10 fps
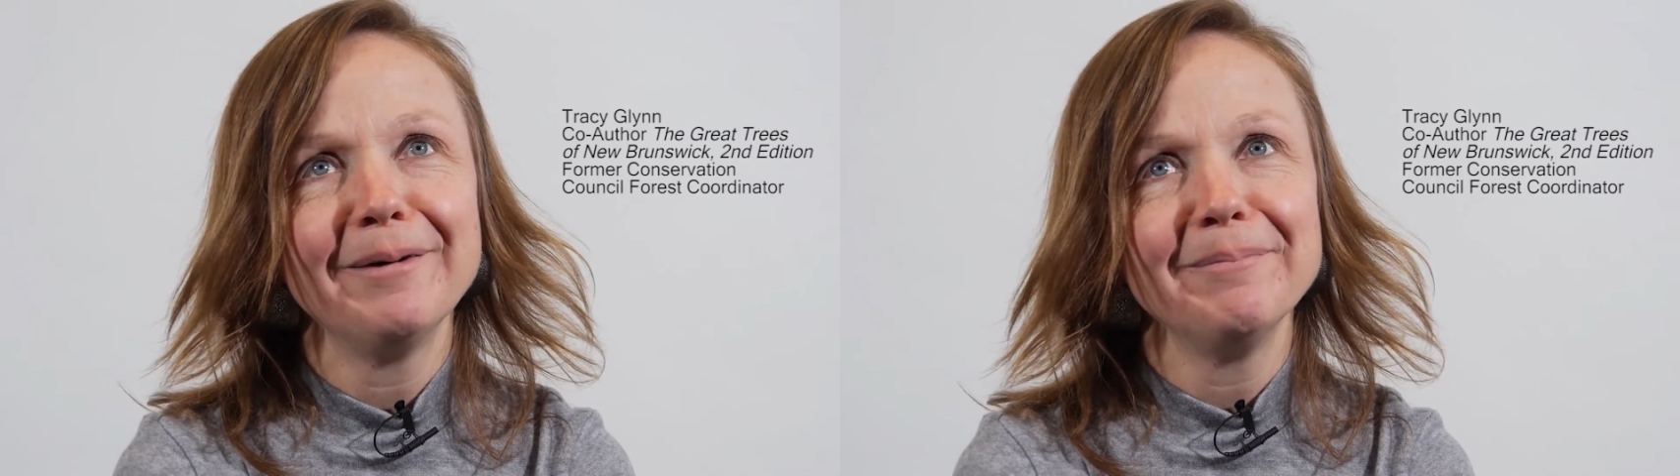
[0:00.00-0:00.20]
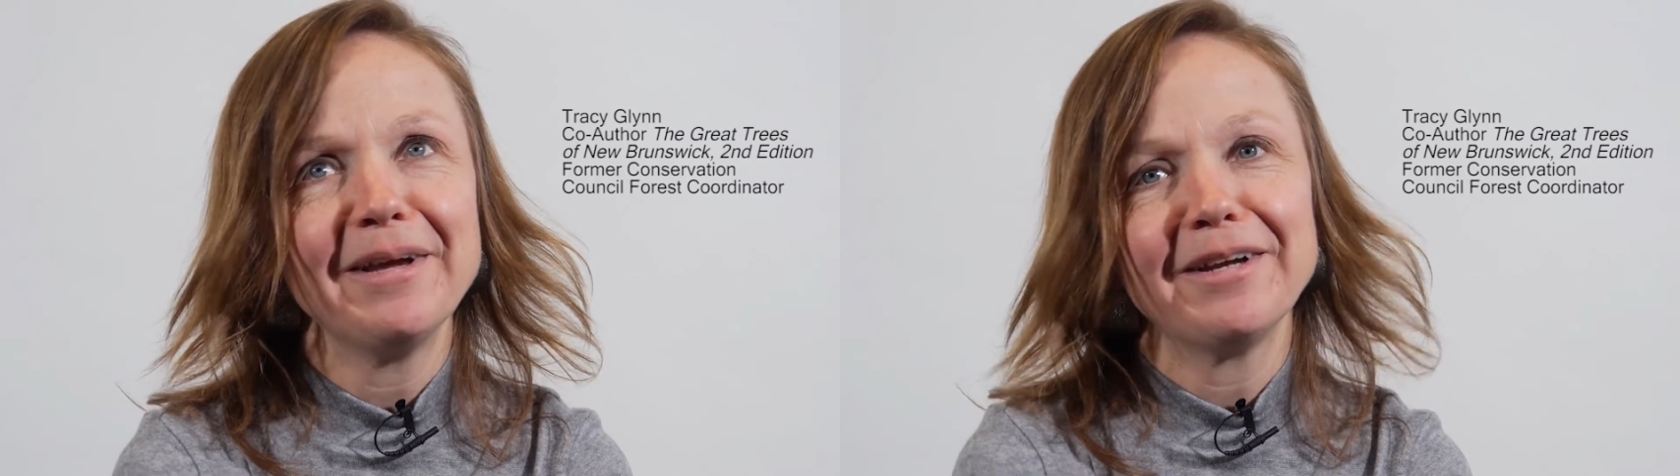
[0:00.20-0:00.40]

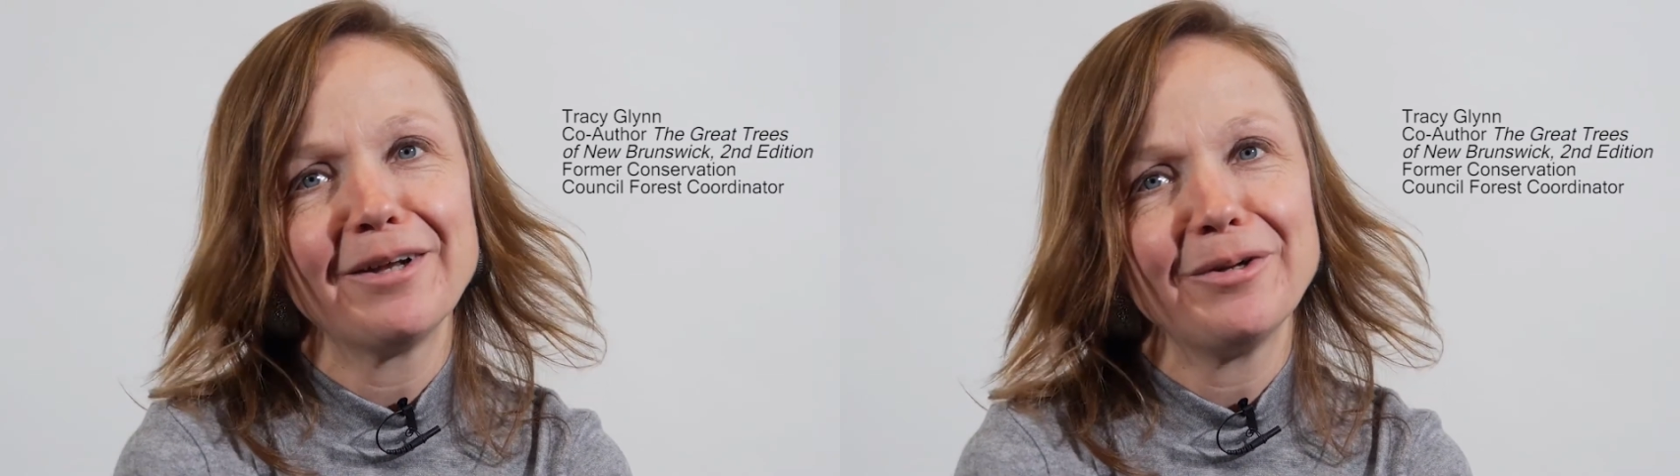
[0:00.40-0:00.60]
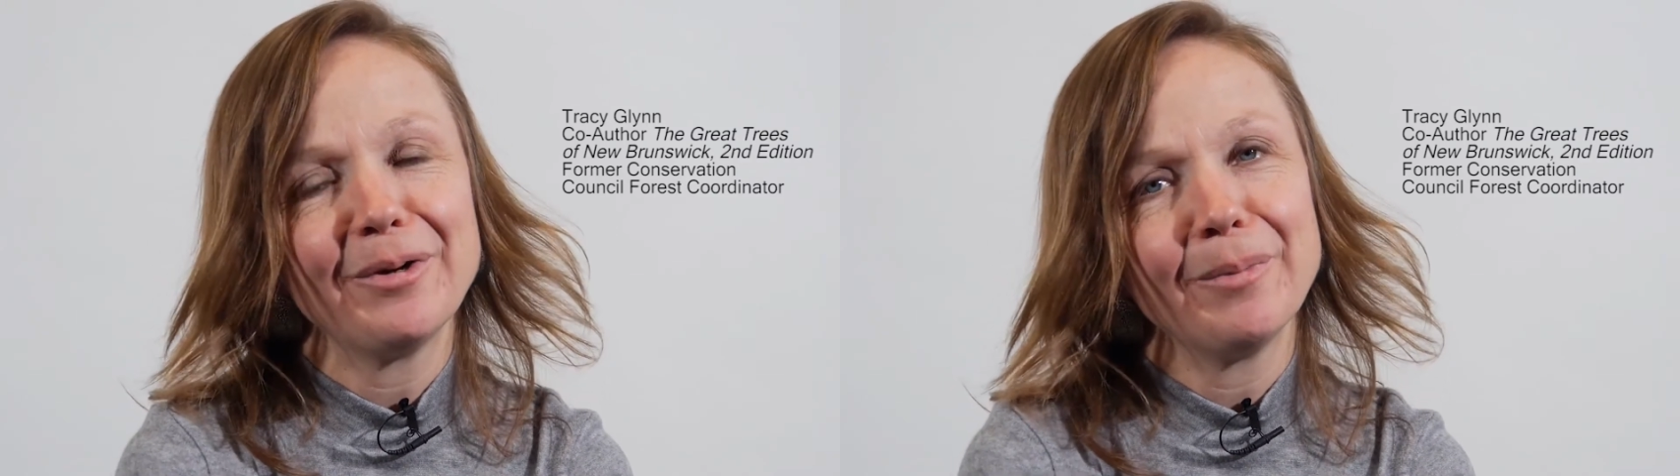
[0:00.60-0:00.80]
may
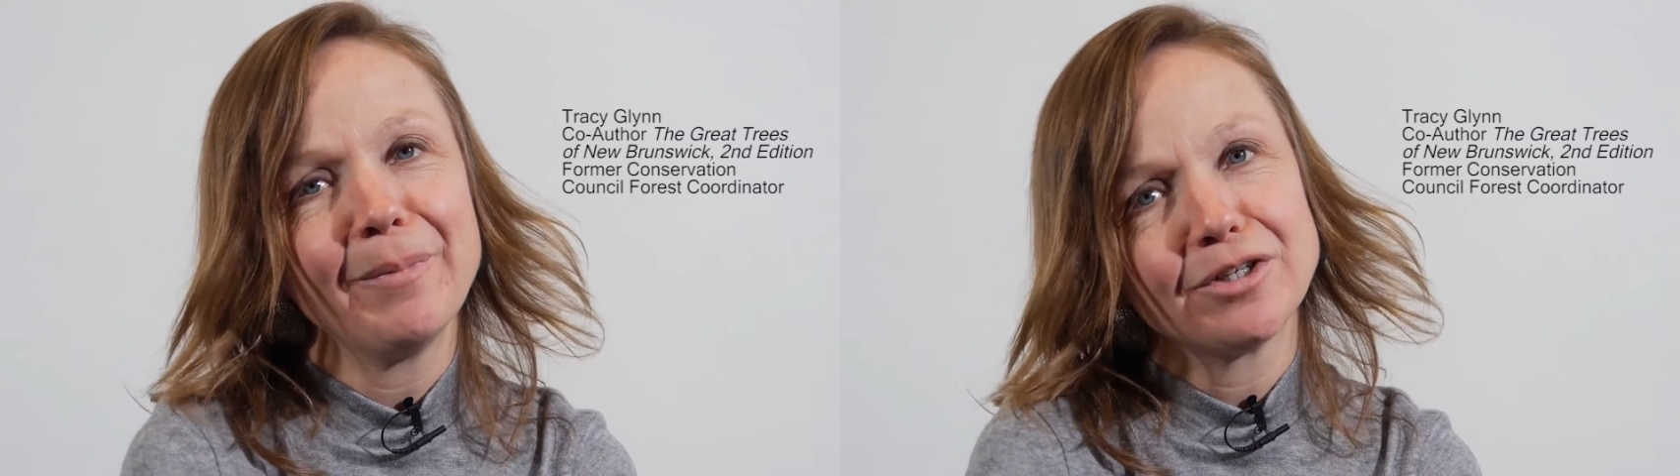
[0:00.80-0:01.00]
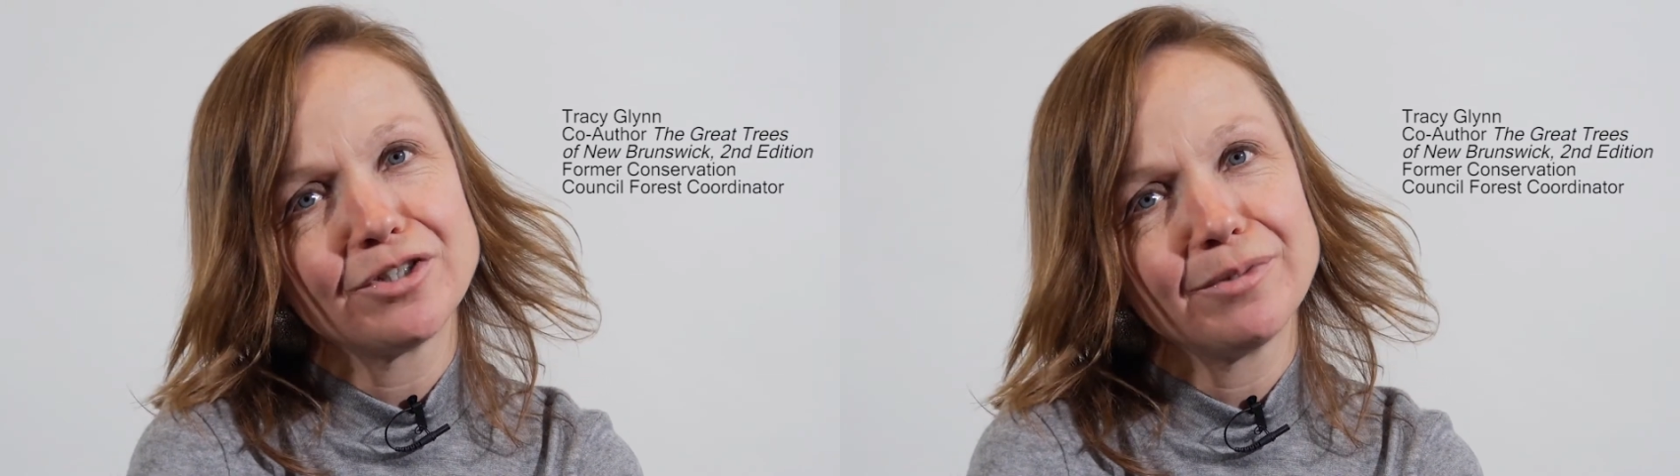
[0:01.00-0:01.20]
not know
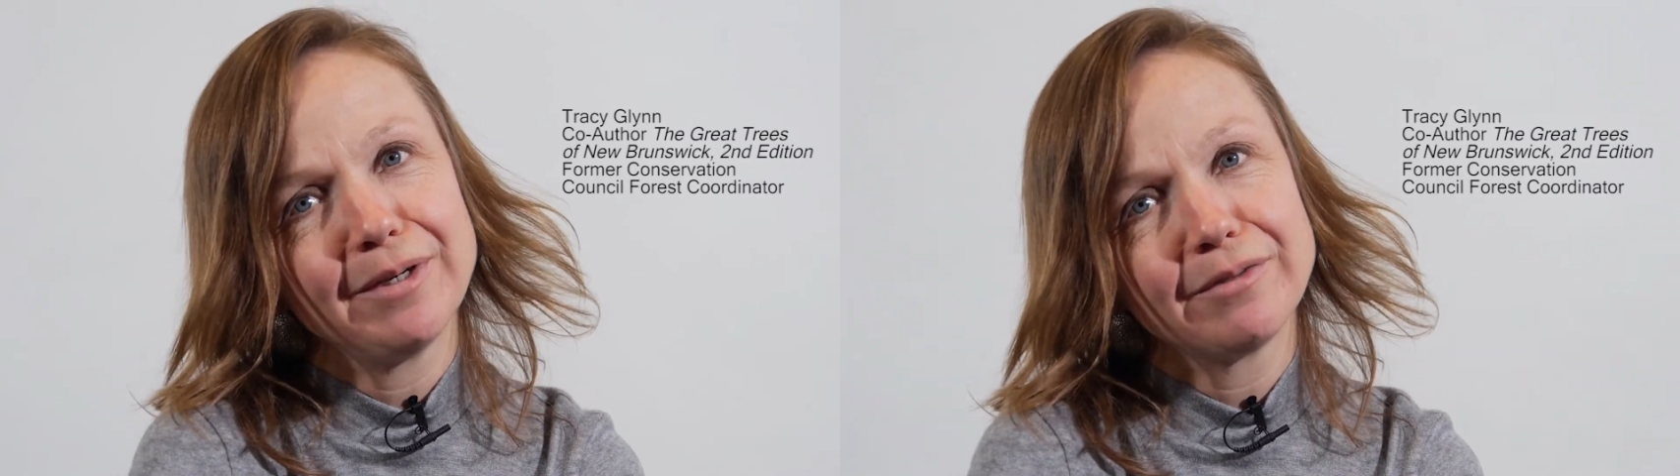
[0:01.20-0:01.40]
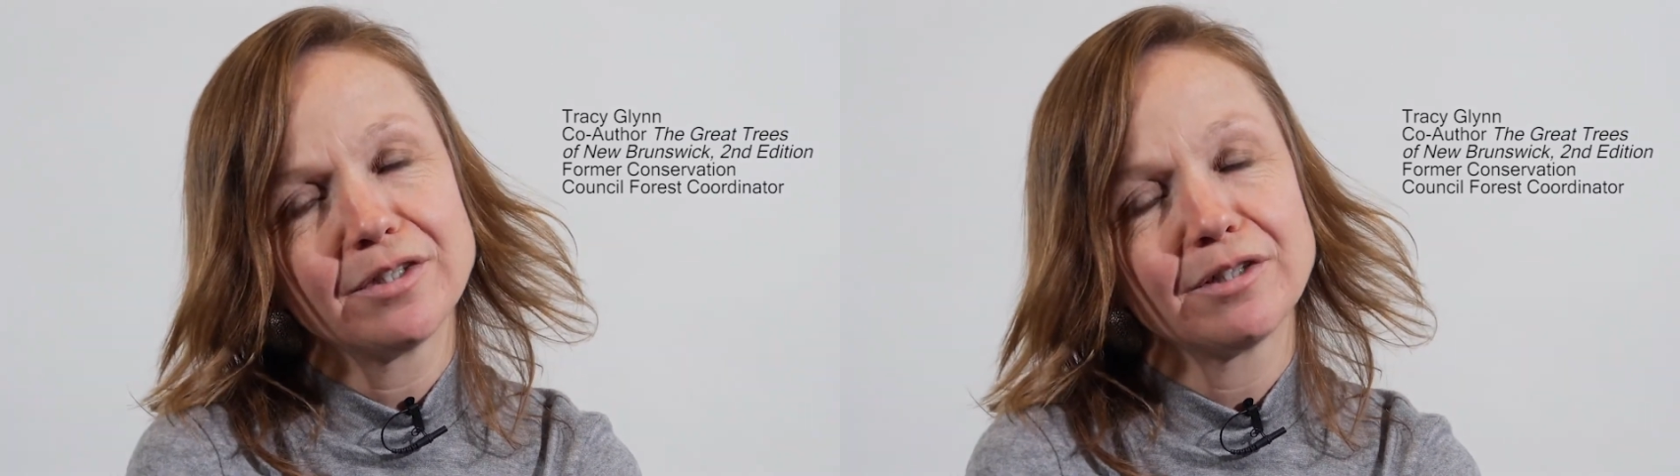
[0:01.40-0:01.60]
much
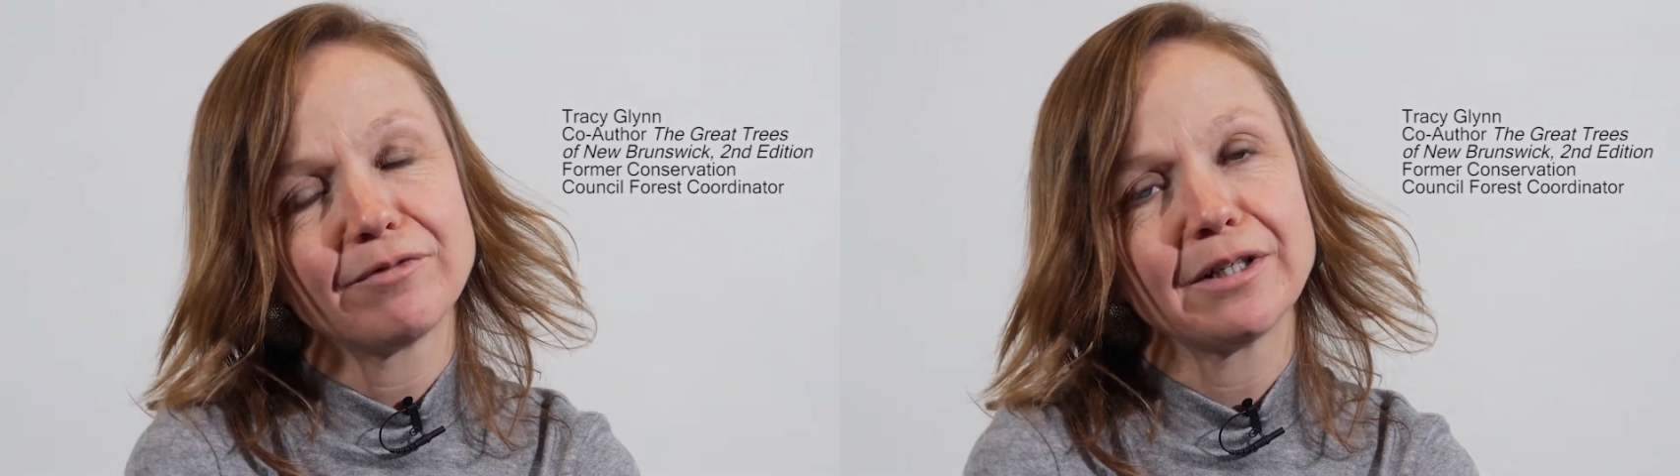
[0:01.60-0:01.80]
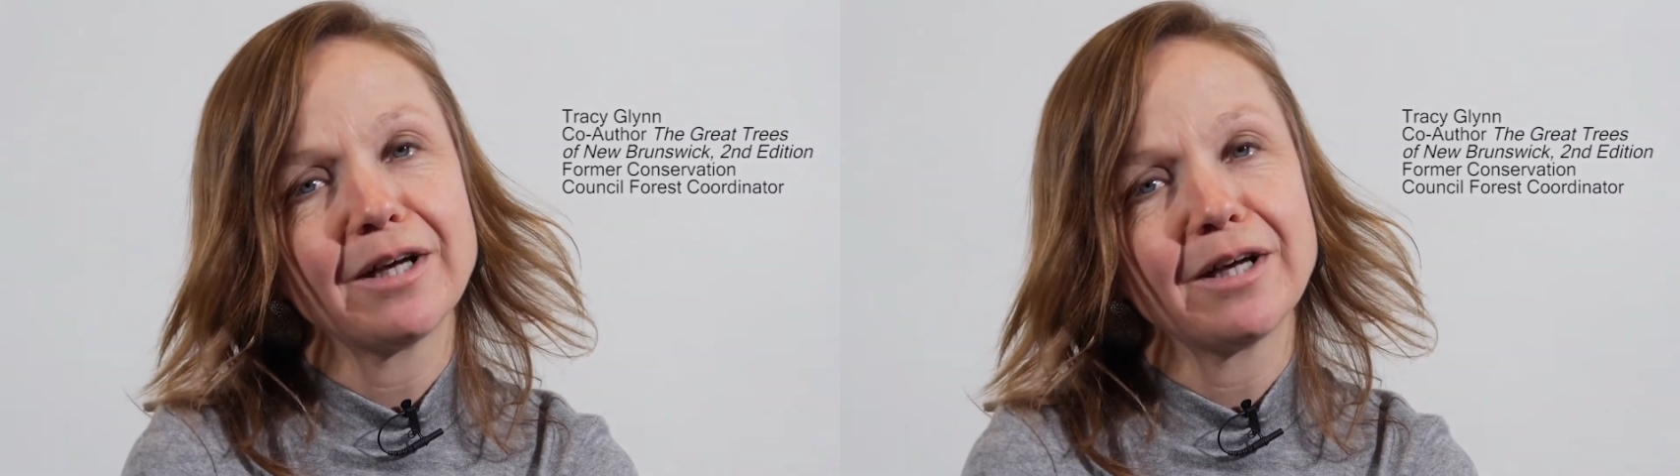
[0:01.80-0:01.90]
about the different